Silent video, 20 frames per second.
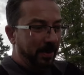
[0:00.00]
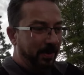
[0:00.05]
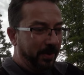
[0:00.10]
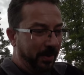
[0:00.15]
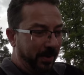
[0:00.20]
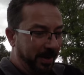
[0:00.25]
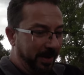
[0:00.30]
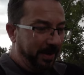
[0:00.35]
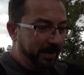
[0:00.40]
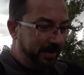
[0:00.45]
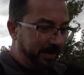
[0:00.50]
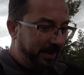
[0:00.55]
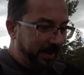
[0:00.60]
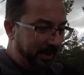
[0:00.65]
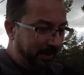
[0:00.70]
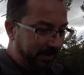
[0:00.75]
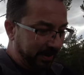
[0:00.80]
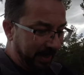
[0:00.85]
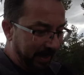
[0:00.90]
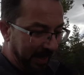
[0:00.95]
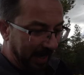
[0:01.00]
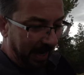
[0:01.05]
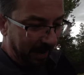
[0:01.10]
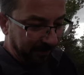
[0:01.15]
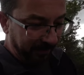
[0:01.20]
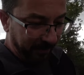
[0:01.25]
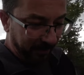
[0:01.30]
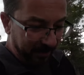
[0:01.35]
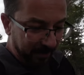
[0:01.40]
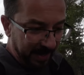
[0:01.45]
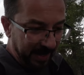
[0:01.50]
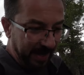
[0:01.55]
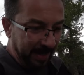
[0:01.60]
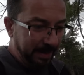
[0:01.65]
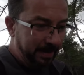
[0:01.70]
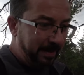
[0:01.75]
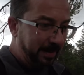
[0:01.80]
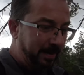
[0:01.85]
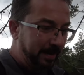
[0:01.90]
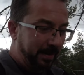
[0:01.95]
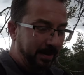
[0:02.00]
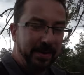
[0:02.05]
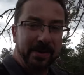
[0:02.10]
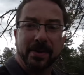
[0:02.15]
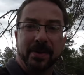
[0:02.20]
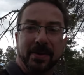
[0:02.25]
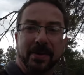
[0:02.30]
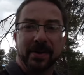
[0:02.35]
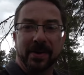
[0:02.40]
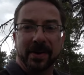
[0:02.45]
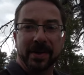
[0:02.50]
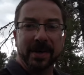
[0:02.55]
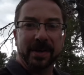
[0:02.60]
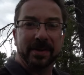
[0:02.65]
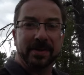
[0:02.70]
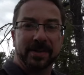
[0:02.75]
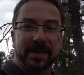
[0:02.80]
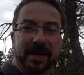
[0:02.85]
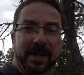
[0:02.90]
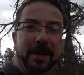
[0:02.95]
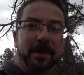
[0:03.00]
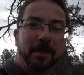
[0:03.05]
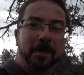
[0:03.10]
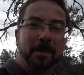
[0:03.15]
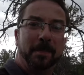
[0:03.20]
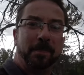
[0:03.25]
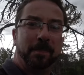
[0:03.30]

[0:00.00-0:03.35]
thirty years ago is gonna have to remain thirty years ago.